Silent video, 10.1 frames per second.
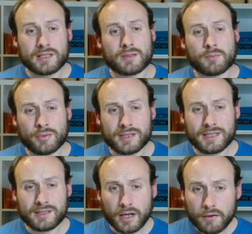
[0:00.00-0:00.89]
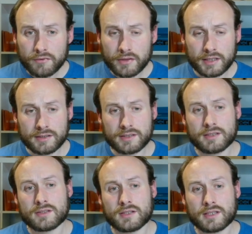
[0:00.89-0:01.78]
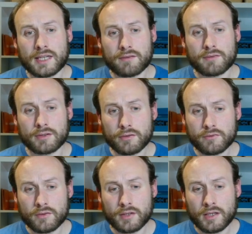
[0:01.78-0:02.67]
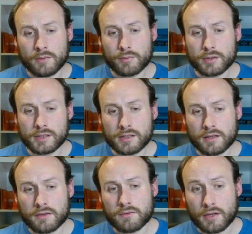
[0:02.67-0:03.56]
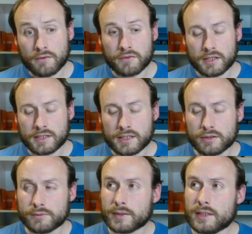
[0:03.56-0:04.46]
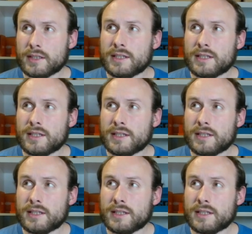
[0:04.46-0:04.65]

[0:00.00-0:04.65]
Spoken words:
It's a pretty tough thing to get rid of, pretty tough thing to kill.